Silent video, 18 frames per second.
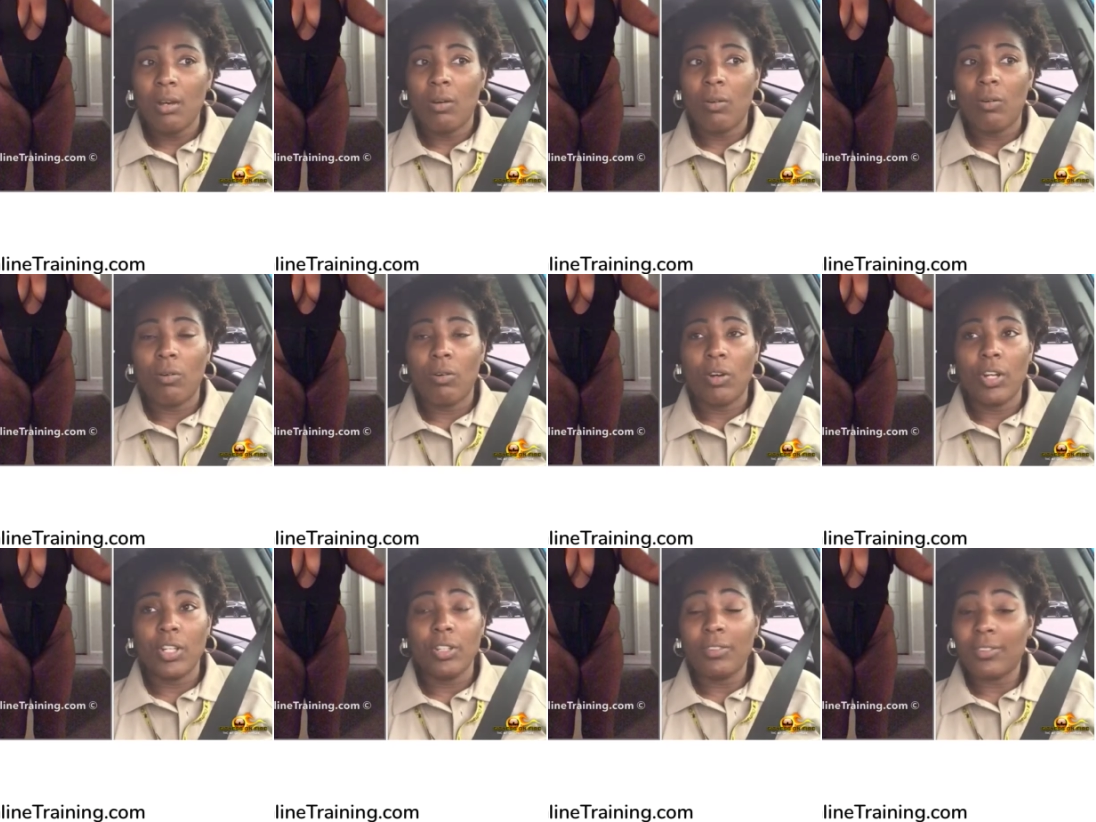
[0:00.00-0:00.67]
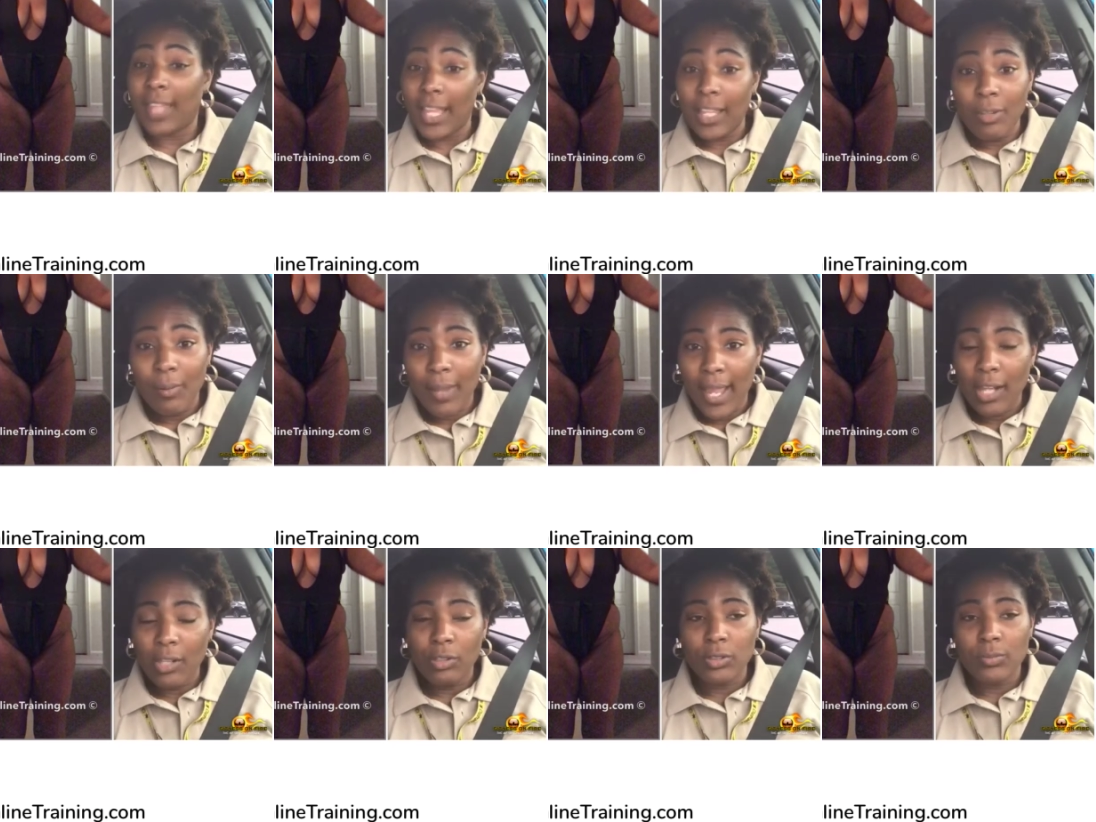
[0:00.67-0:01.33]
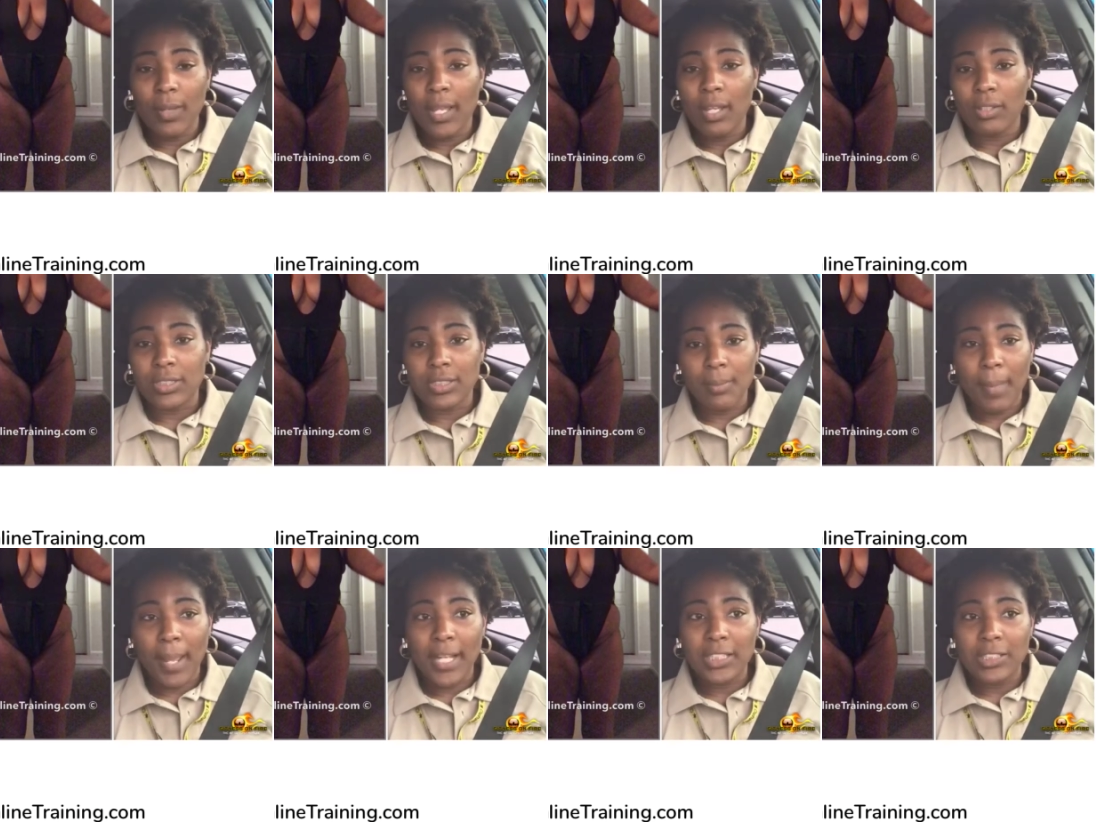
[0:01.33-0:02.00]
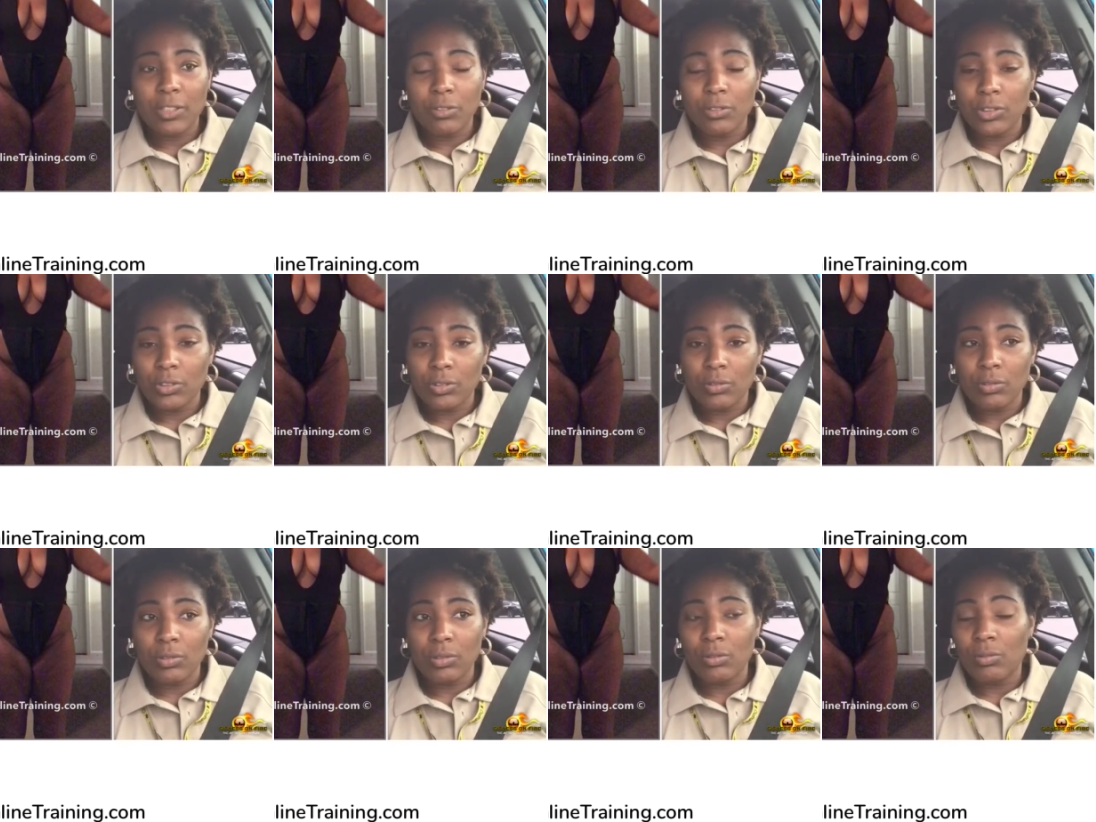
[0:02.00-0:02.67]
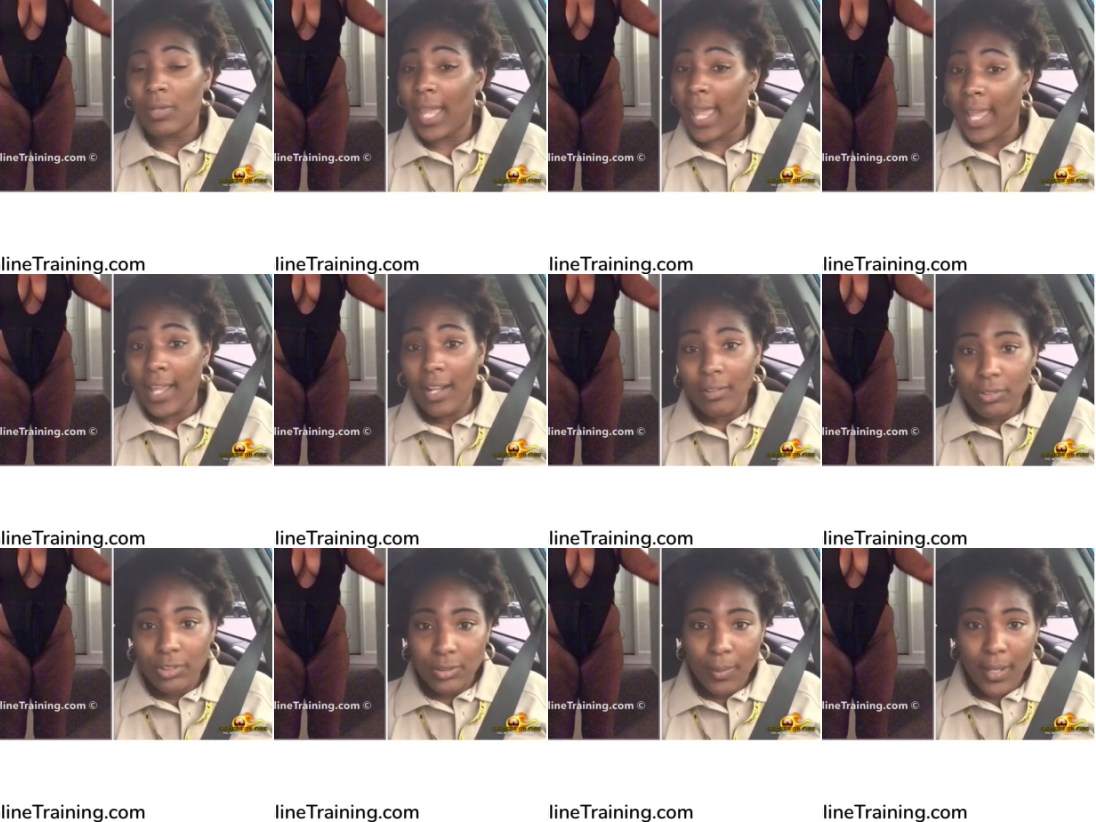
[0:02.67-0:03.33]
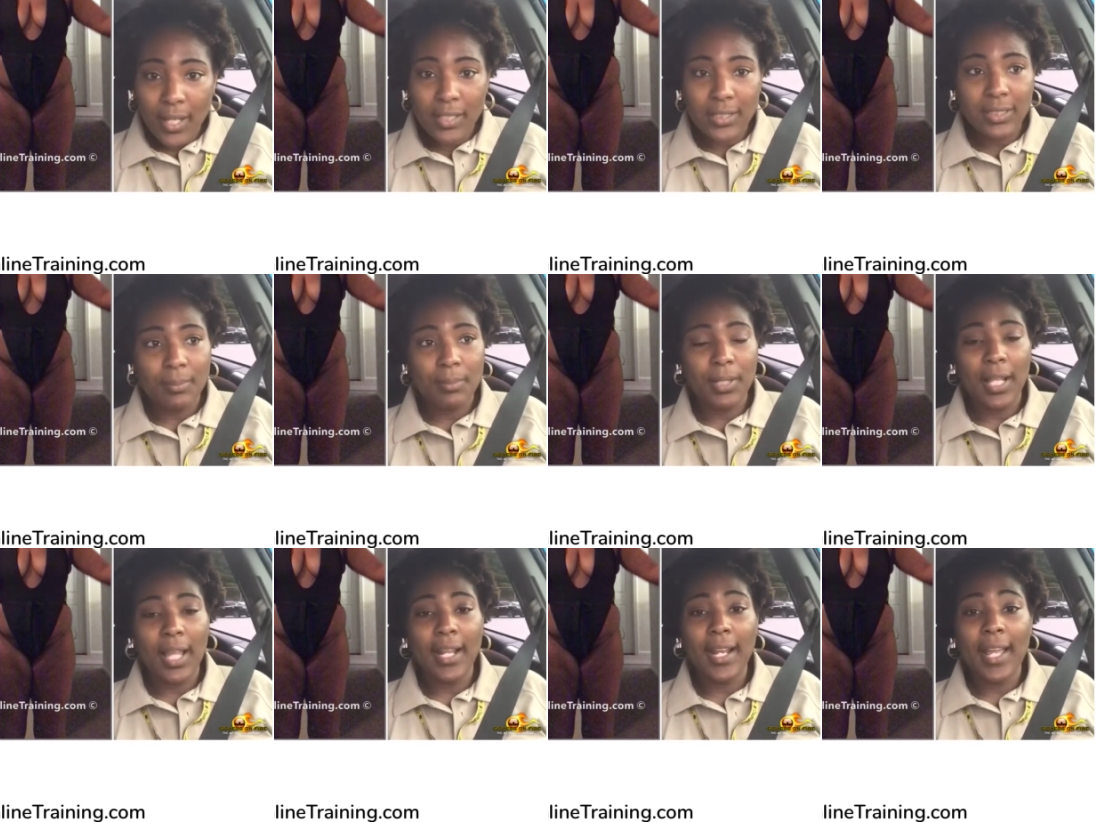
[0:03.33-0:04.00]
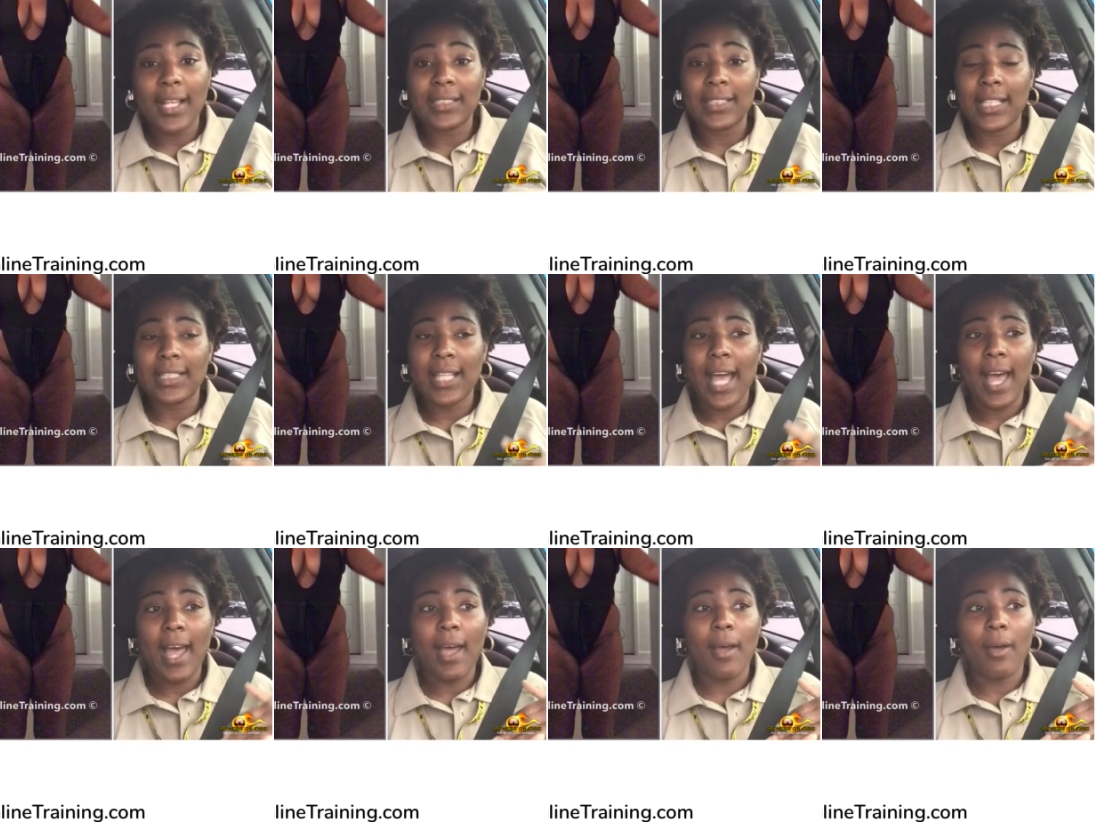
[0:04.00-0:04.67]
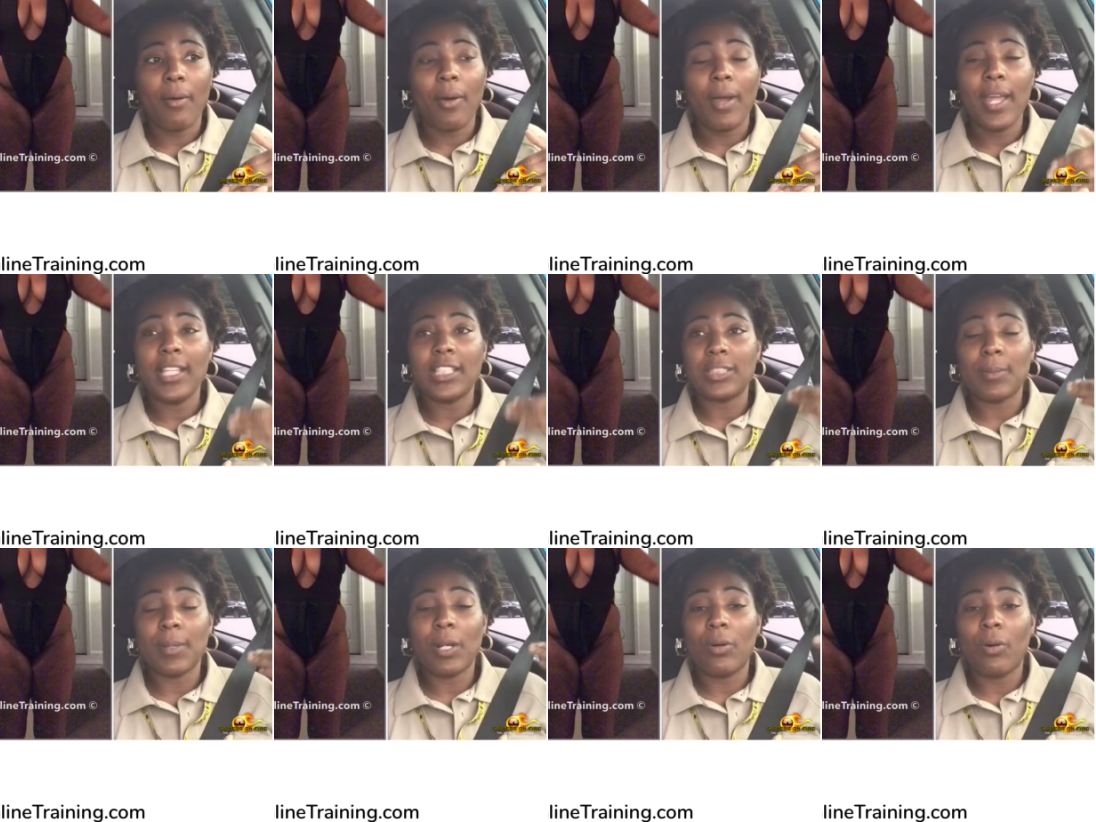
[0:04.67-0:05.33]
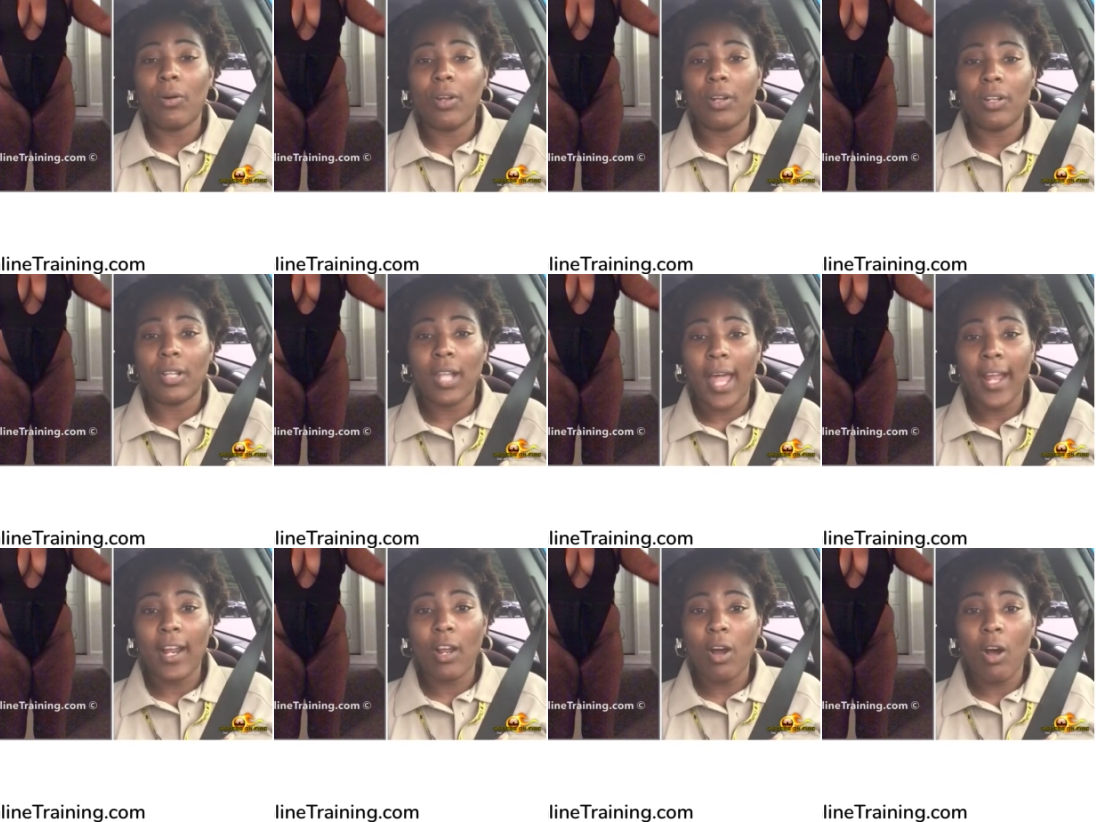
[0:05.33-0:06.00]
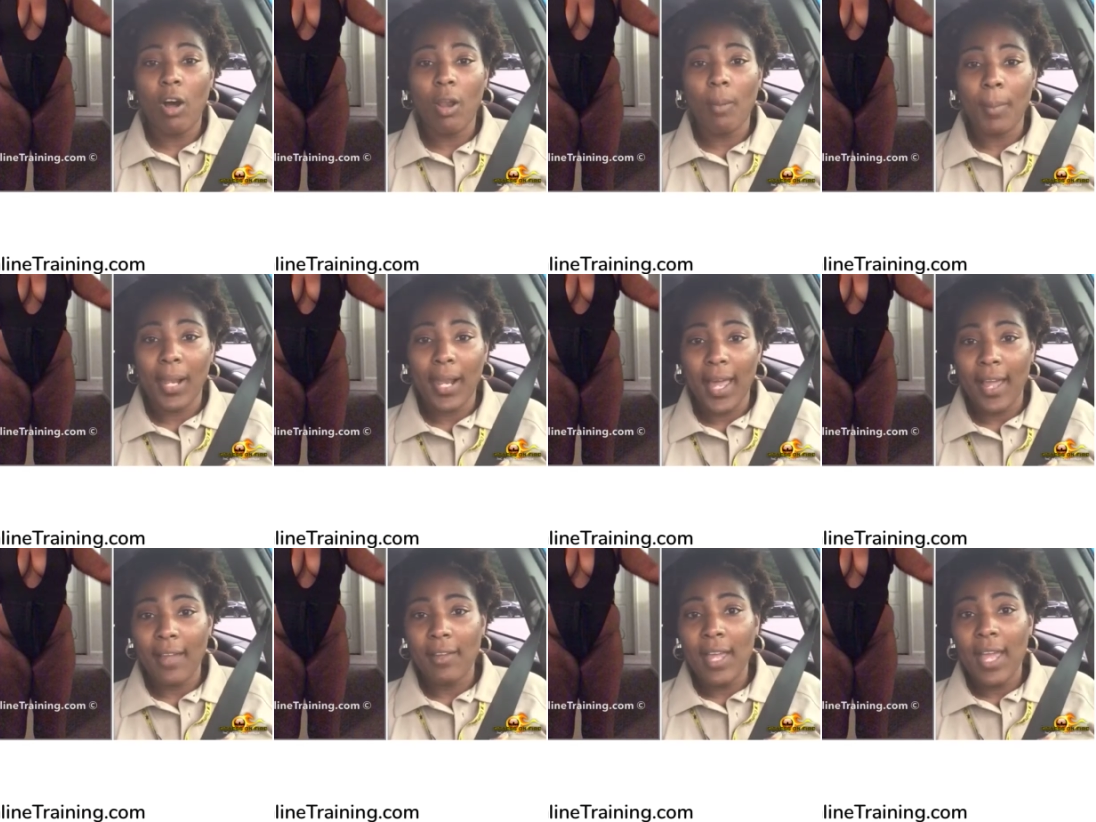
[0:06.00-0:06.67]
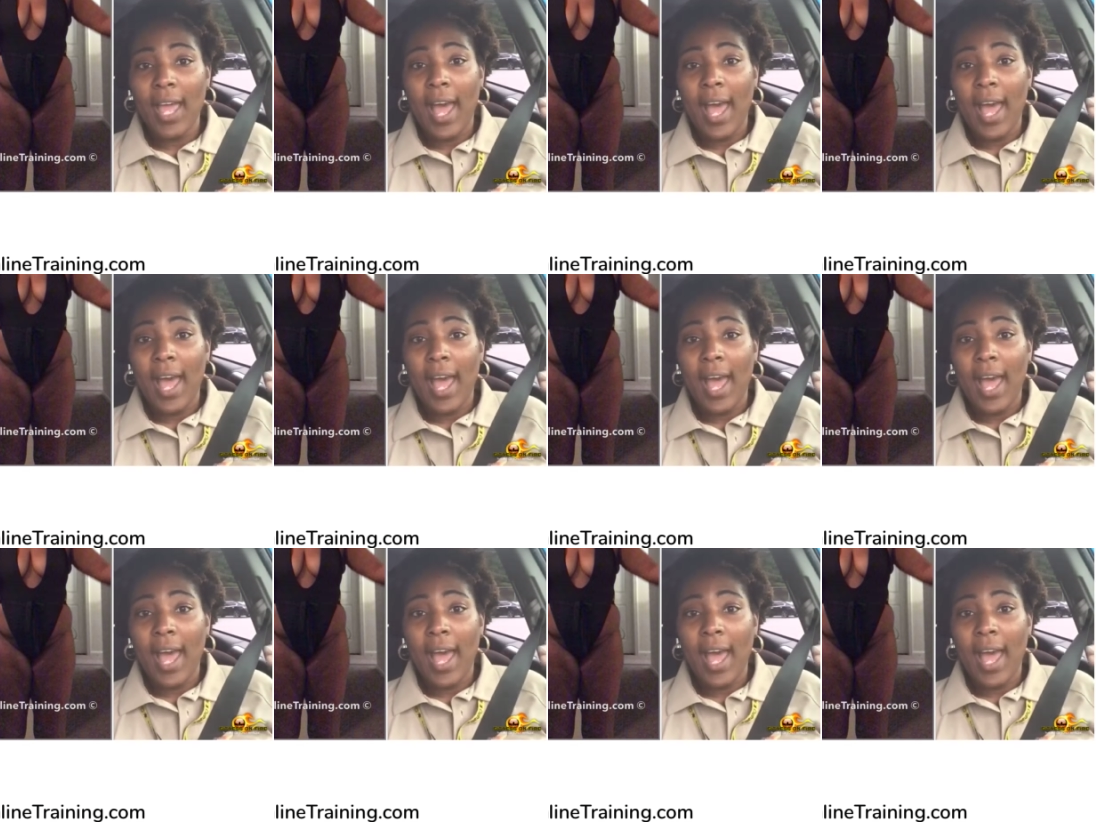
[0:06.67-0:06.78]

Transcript: or you think you can't lose weight or somebody told you you can't lose weight or something like that cuz that's how it's been going like all of my life.